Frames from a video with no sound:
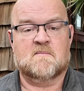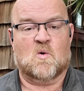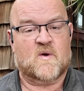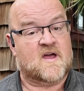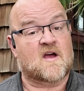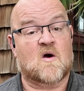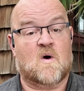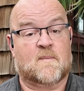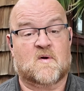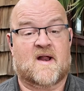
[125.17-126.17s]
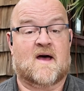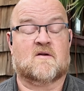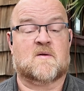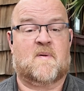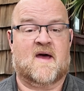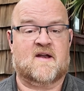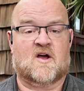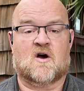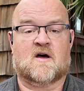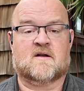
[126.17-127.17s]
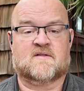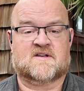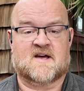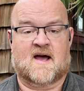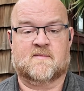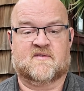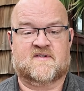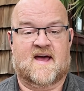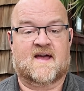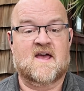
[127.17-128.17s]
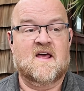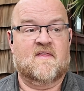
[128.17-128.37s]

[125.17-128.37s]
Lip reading: but we can go up or down depending on the time of day.